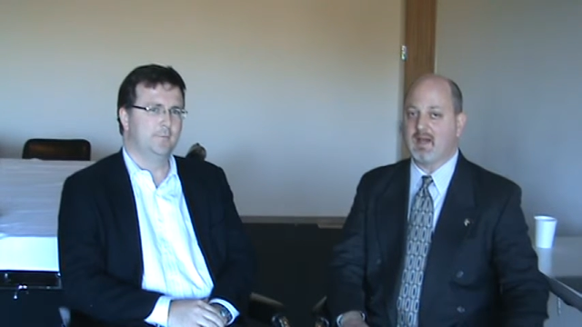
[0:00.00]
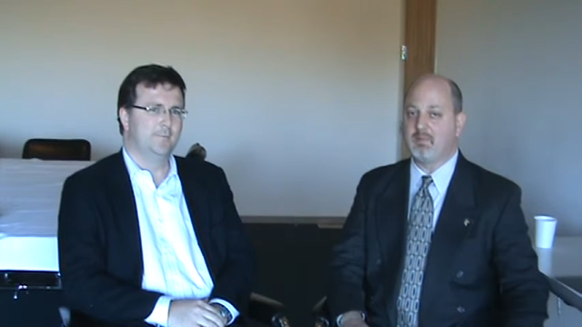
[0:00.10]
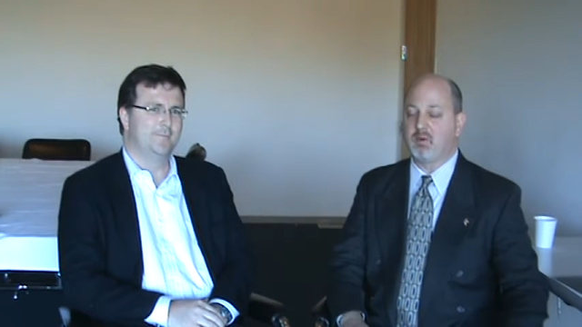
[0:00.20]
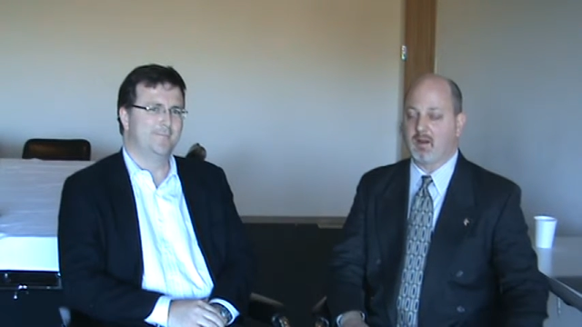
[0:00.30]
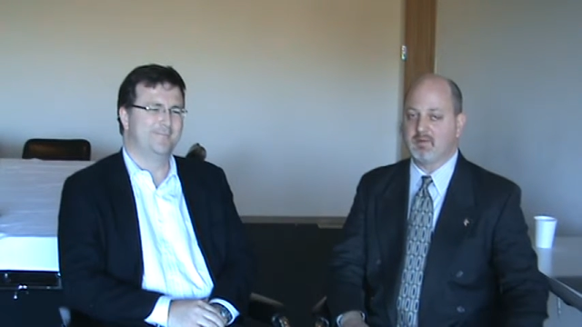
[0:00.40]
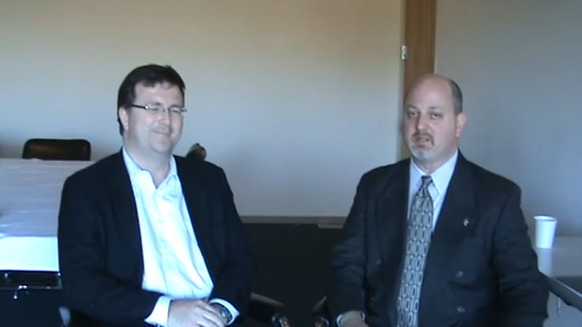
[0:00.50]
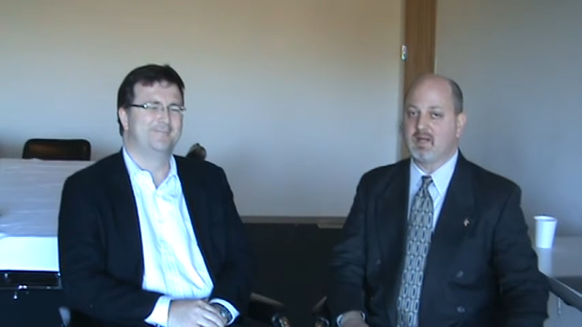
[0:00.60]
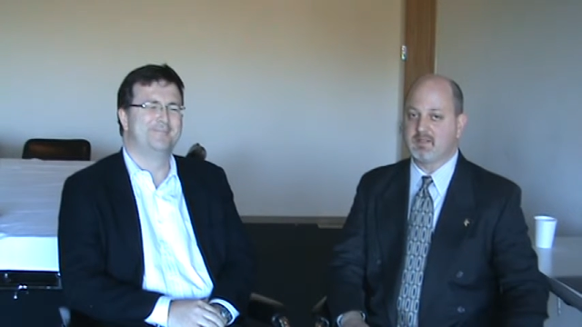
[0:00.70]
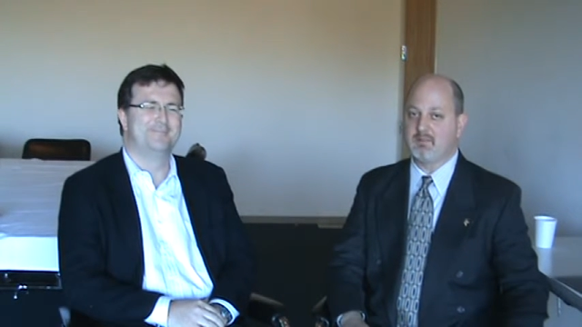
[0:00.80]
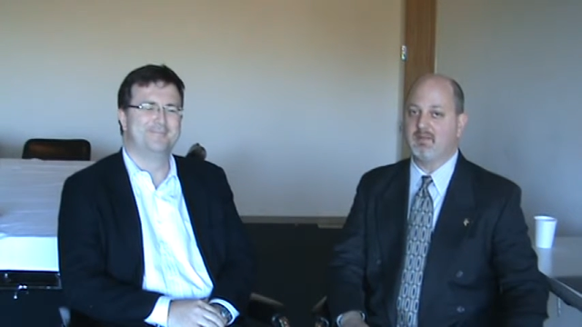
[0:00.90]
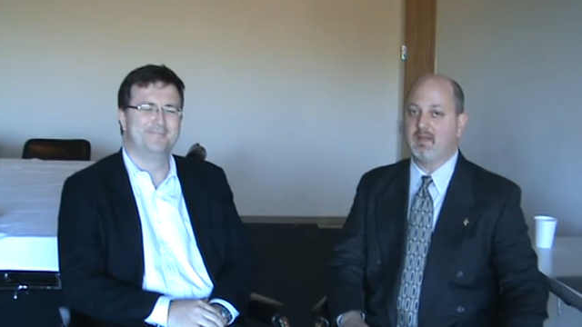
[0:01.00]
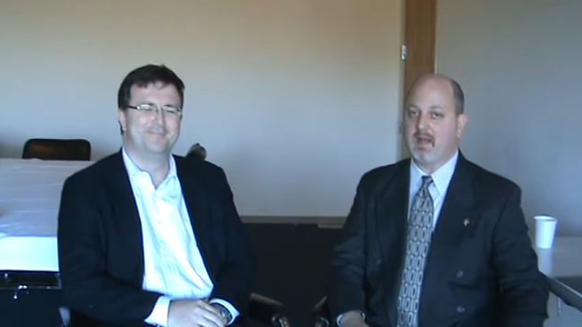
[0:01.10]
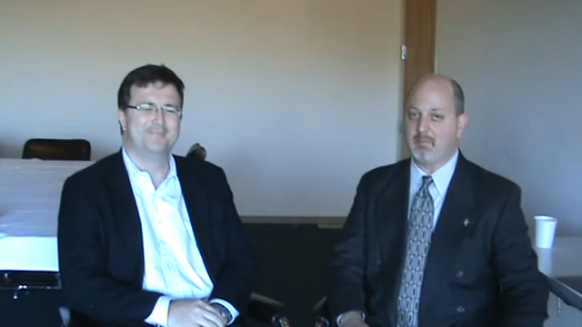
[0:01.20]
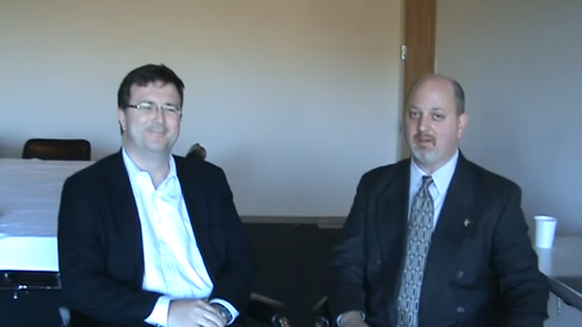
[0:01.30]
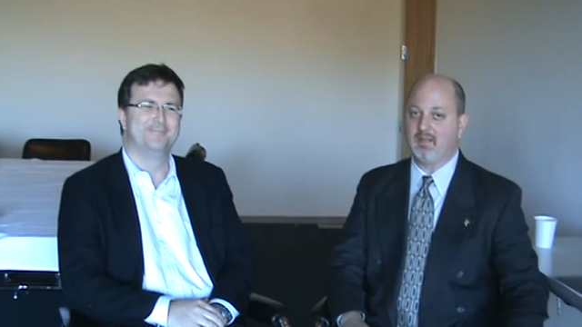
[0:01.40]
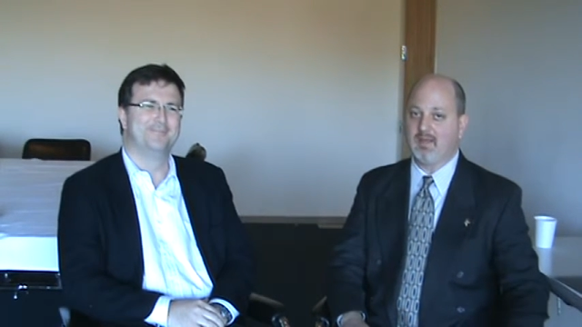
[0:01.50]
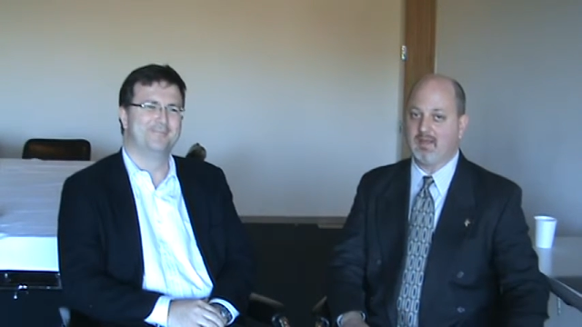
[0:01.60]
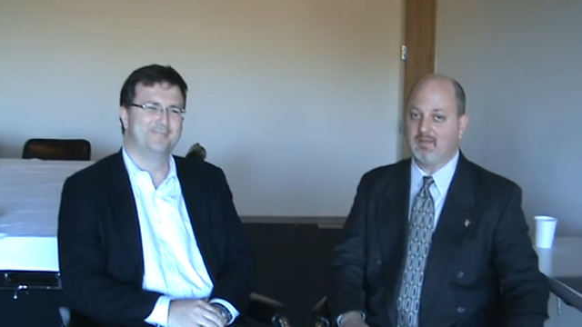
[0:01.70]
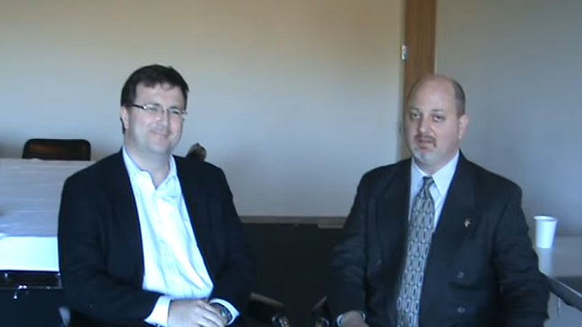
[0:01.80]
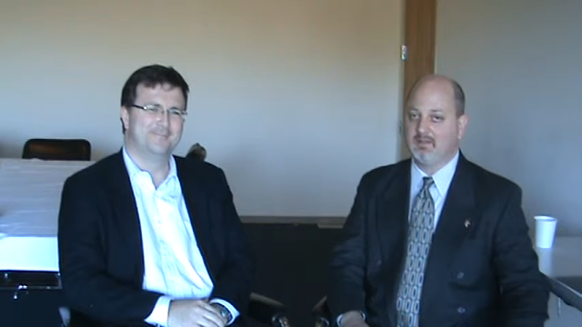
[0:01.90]
Speaker 1: I promise not to make that happen
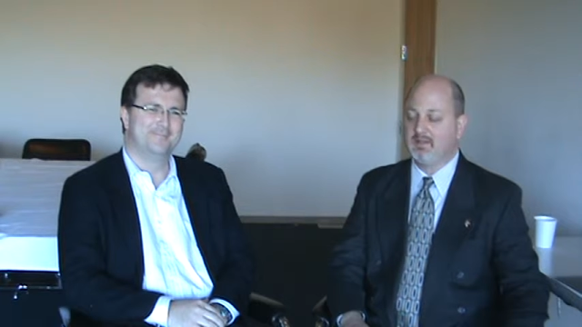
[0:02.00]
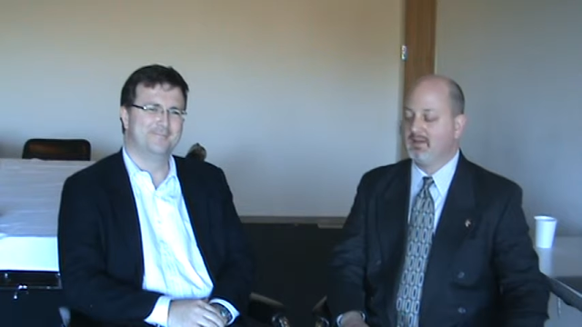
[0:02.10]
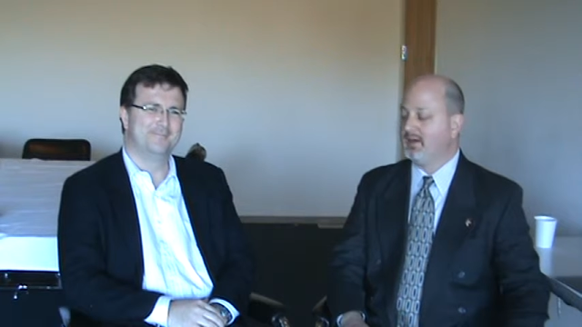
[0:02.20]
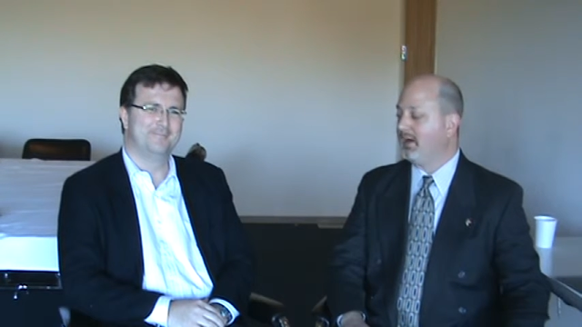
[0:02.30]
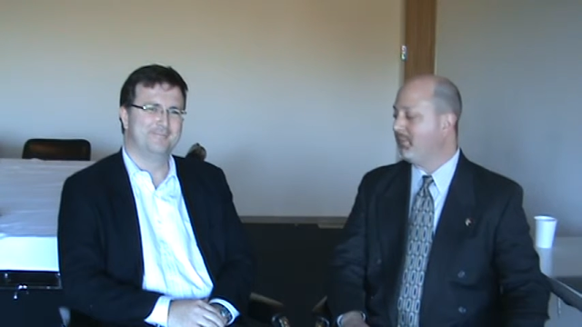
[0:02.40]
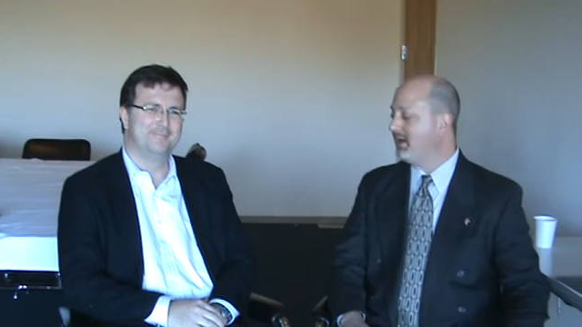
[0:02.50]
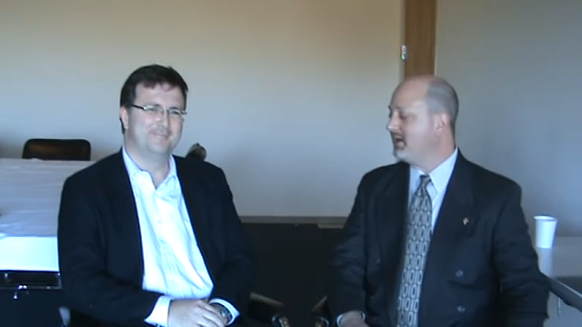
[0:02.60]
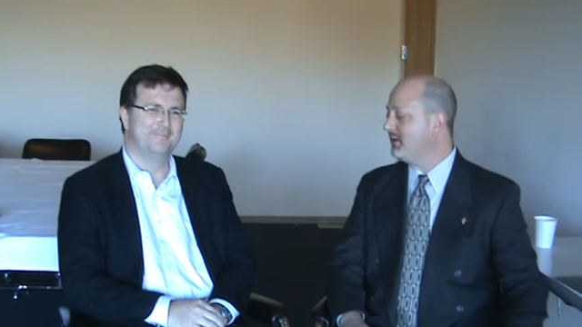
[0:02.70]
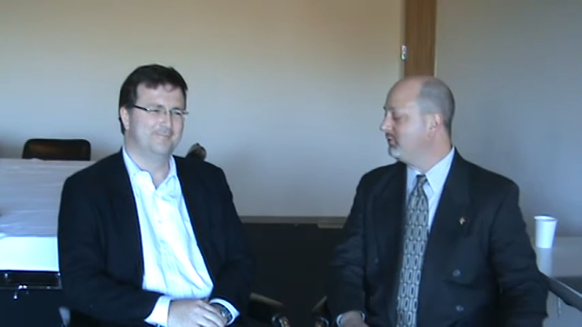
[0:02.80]
again. Um, Eddie, I